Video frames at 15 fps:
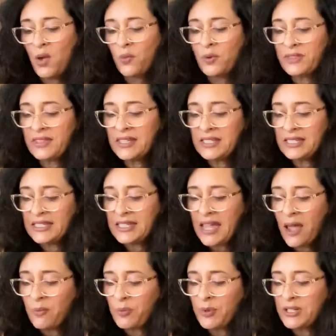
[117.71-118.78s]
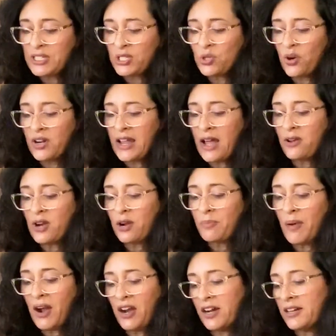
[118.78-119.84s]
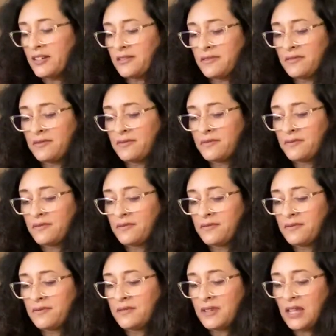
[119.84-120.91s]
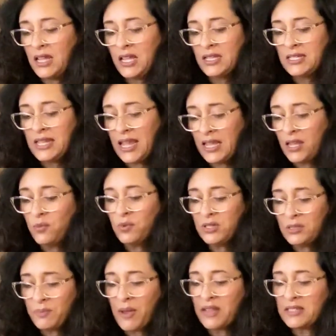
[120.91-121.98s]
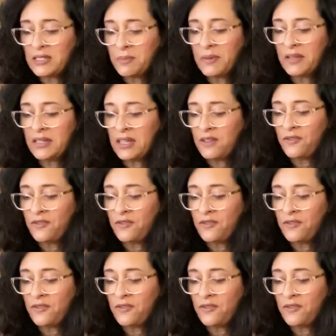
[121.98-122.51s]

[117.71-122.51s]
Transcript: "With this step, we sort out our part, taking responsibility